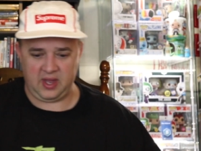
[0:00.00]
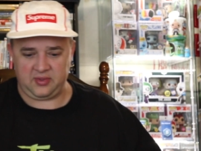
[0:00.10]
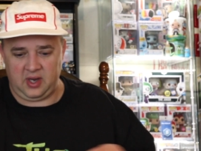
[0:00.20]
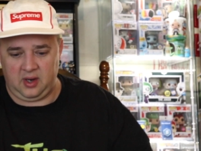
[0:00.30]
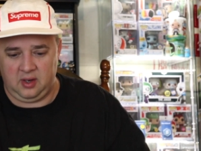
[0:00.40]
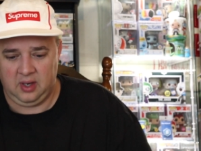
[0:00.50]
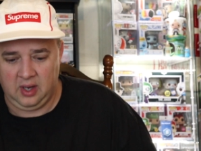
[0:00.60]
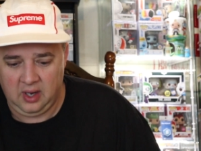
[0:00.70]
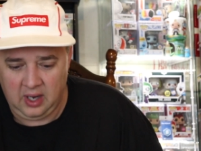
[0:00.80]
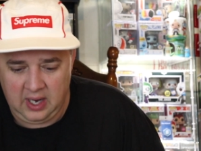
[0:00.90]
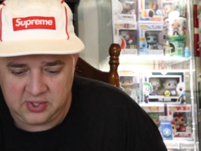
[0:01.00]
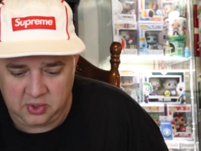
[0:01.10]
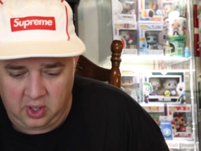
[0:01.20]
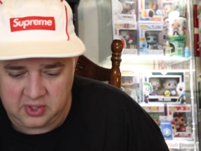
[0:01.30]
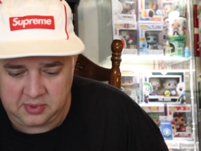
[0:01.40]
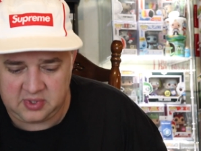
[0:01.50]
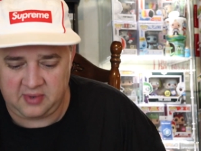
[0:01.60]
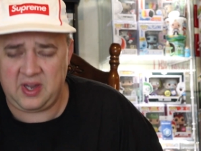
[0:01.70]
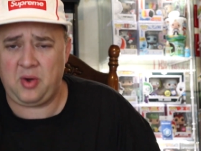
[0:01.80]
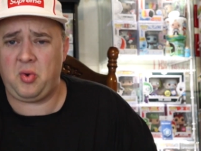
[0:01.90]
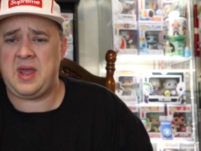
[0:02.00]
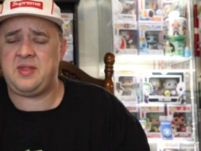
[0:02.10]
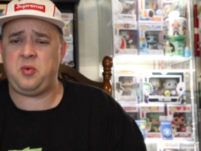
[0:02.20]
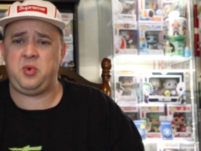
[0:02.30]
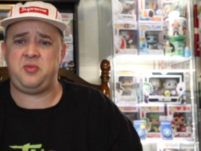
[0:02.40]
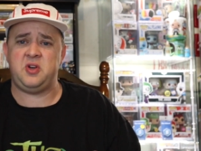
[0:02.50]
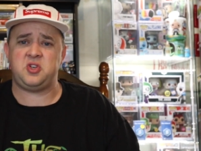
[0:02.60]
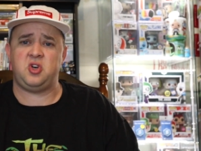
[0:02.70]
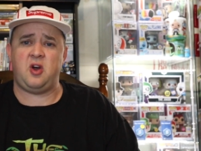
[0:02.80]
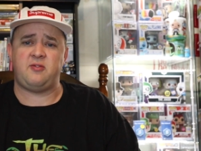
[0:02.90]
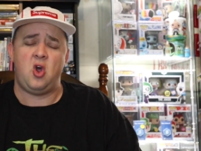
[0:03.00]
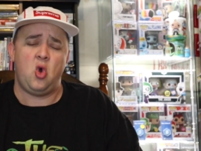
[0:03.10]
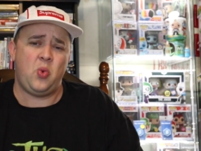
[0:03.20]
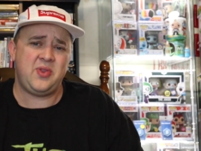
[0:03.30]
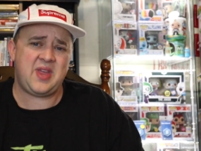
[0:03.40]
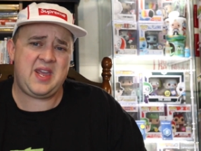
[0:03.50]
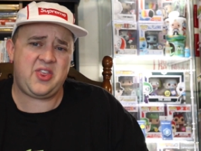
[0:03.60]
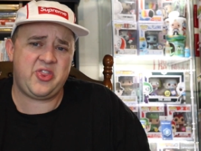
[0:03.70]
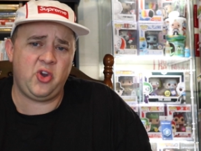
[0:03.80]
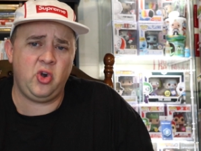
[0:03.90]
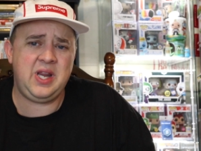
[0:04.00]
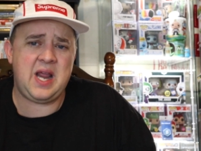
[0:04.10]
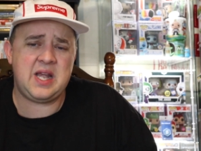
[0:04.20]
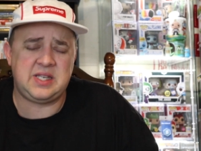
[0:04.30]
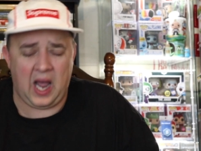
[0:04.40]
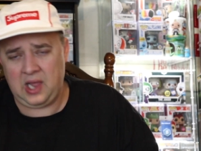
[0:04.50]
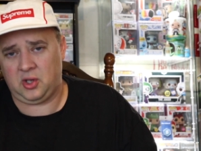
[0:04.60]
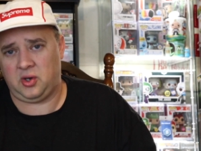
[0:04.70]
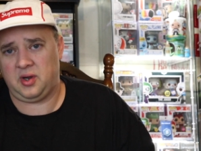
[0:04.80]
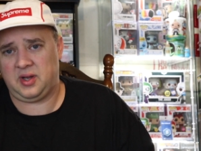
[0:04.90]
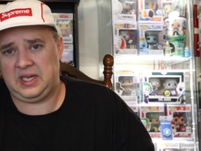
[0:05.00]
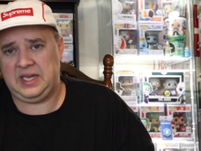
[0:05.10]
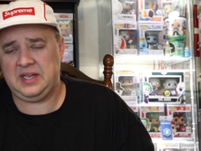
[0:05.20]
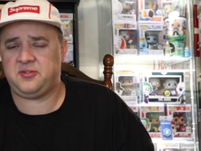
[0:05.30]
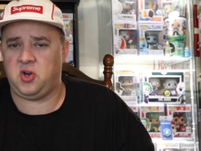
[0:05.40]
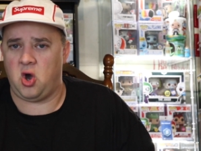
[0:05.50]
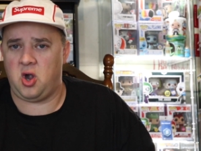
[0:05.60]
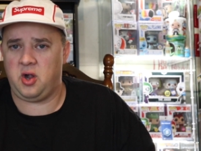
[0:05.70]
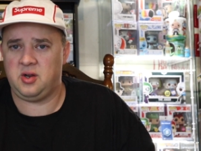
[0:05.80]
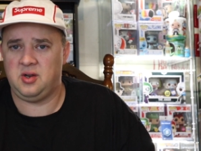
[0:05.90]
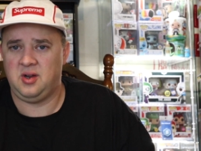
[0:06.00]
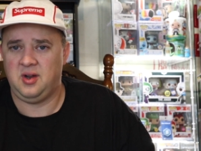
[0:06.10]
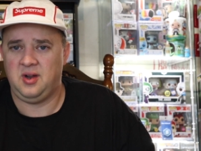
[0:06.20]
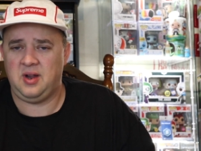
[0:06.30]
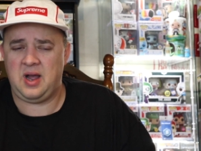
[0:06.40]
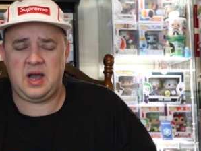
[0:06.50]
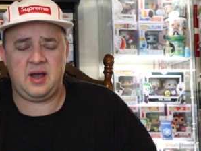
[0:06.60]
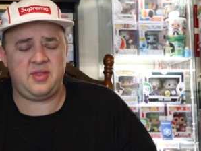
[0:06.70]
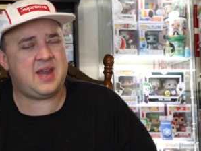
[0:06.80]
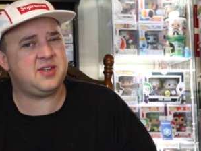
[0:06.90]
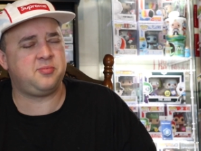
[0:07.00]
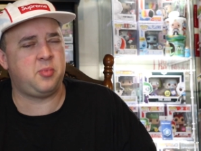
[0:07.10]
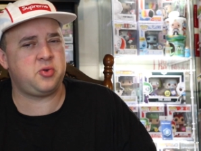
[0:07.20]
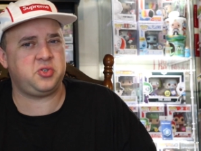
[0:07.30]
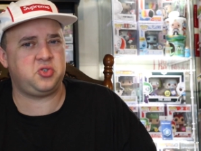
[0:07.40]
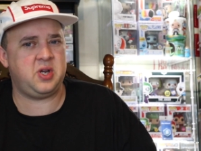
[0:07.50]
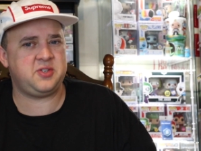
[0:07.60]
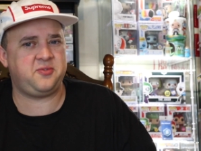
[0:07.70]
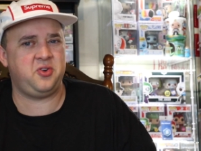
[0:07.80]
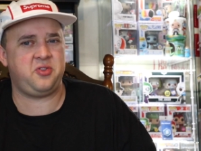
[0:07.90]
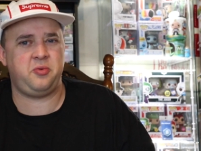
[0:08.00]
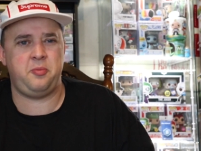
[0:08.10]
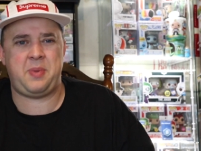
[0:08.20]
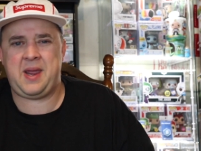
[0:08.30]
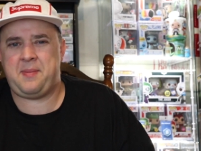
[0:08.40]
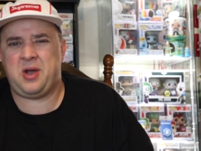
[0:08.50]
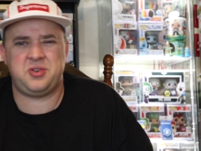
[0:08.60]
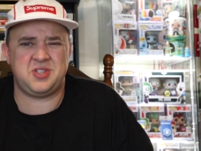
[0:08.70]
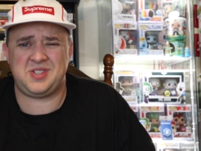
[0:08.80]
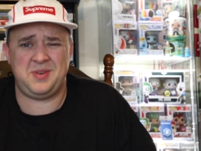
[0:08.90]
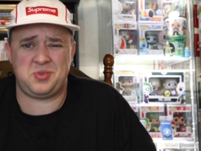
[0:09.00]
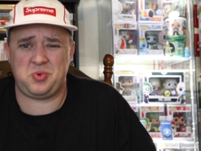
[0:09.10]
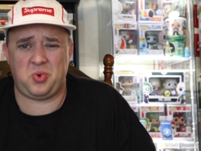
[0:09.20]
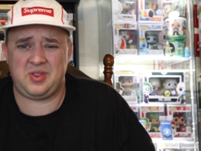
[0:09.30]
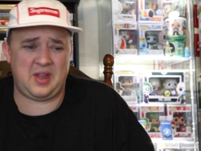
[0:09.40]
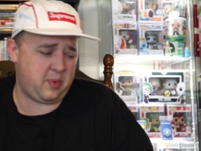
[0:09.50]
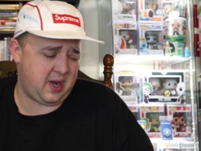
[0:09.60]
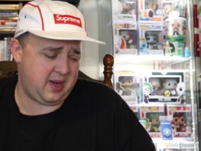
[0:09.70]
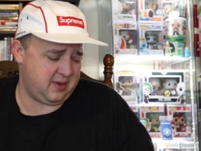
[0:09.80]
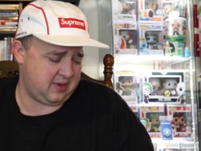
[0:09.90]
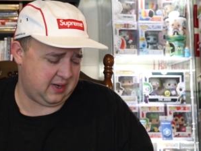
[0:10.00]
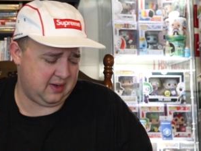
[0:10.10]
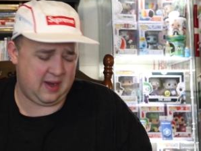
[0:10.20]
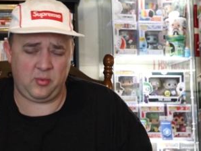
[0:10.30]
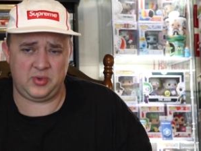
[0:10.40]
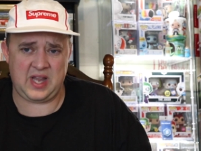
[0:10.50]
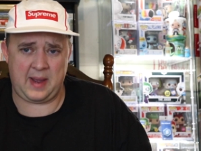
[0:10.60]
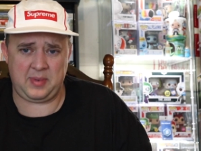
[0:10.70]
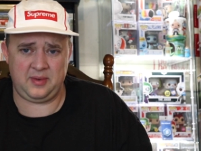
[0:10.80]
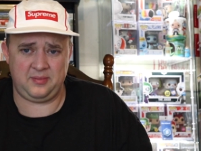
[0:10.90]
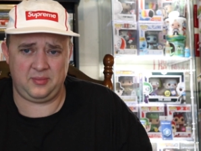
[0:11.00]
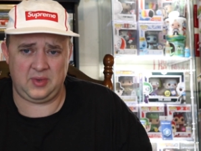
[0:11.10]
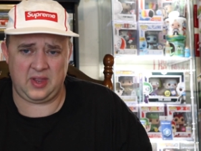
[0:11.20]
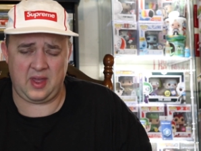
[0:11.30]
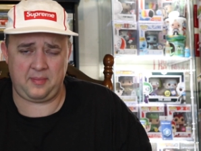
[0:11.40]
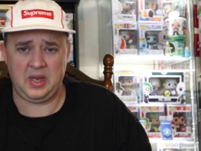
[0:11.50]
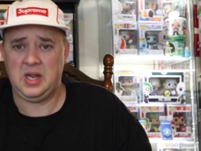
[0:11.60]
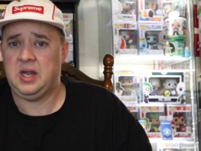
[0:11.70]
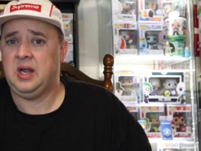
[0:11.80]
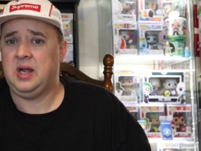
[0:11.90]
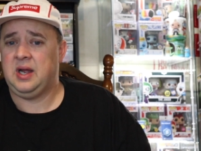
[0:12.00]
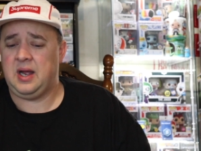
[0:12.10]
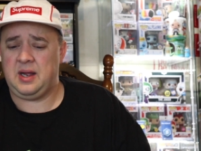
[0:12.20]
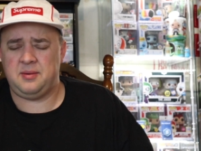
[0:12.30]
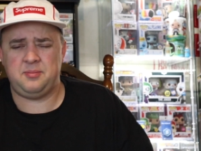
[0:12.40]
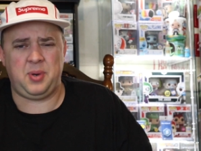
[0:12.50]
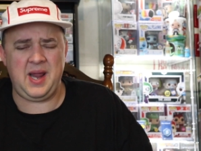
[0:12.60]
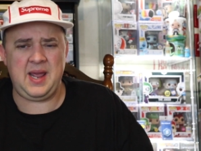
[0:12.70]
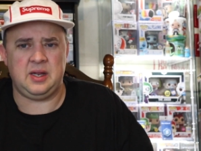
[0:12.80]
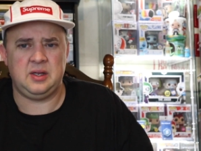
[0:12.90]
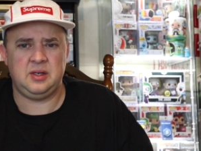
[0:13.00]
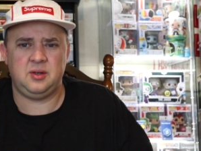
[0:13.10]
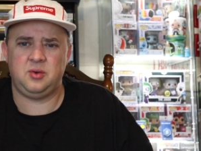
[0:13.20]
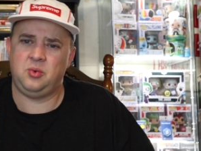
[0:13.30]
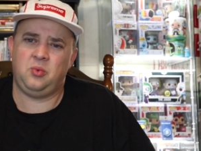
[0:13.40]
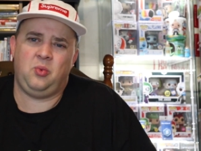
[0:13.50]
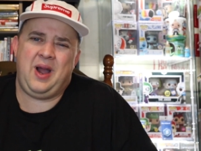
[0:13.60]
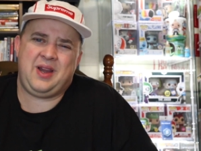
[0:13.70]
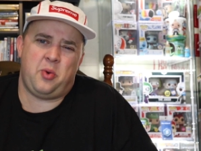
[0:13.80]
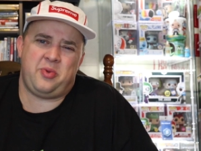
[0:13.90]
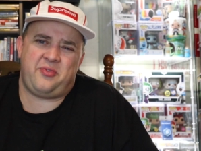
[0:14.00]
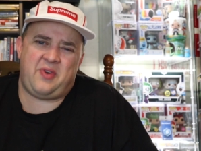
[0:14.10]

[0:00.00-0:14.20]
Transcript: that there. So awesome stuff there. And then we finish it off with a $30 gift card. That is mostly transferred through PayPal. It just seems to work that way and everyone's happy like that. But hey, why go with